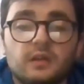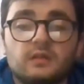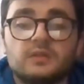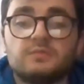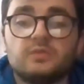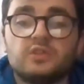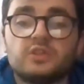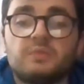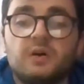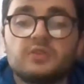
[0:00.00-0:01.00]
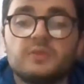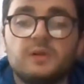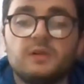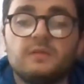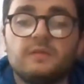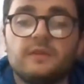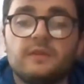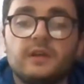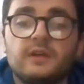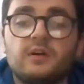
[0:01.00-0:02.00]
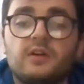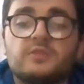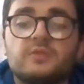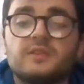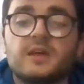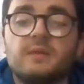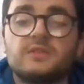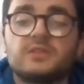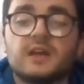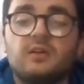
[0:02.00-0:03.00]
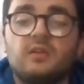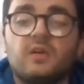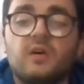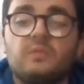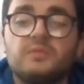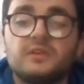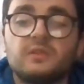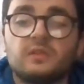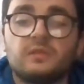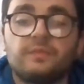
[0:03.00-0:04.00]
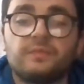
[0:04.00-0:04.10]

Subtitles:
as much as possible in order to attempt to tackle the obstacle.